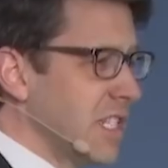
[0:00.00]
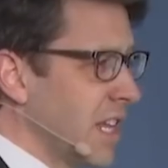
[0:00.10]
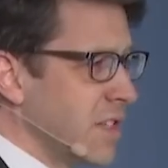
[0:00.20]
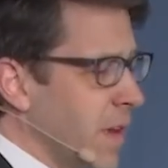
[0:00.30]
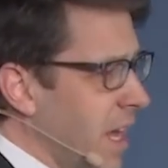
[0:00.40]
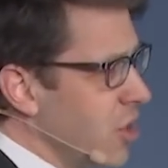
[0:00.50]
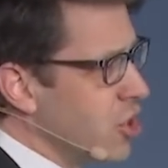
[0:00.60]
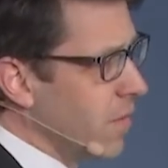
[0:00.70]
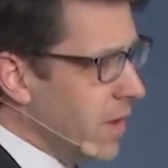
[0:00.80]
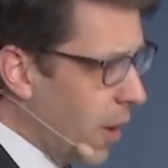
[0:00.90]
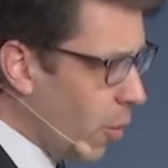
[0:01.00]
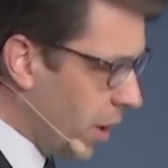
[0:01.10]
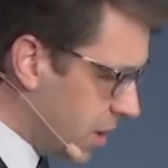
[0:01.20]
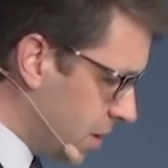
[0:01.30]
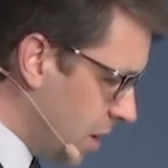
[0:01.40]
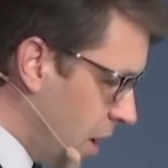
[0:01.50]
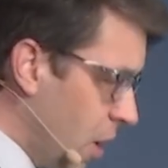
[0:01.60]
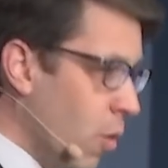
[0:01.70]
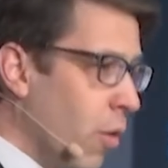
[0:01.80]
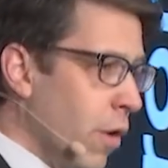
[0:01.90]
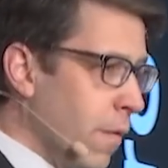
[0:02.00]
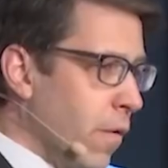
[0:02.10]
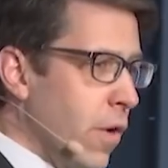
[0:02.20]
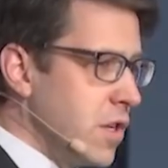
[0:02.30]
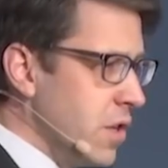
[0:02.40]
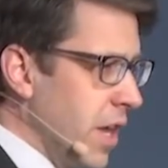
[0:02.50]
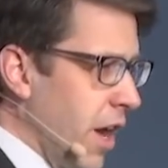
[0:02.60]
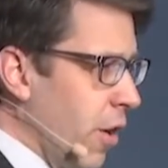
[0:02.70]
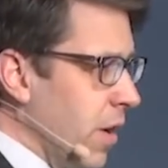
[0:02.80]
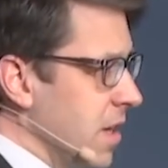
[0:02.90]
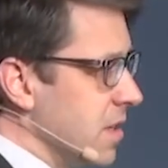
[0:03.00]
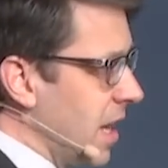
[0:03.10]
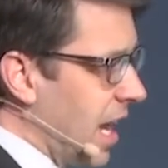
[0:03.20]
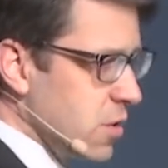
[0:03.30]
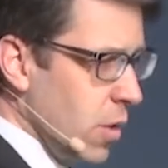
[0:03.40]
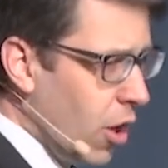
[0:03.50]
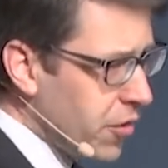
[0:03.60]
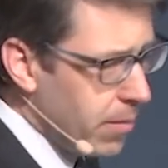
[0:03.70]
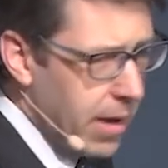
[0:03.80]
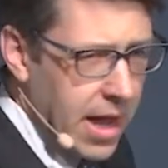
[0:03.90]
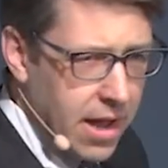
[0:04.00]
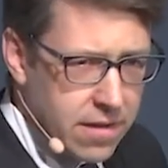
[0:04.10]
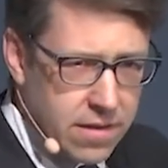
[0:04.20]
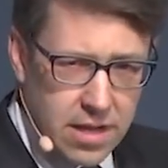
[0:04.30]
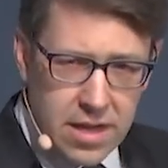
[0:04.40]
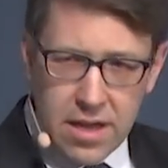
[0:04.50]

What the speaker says: densification of networks, what we're referring to there is as we all demand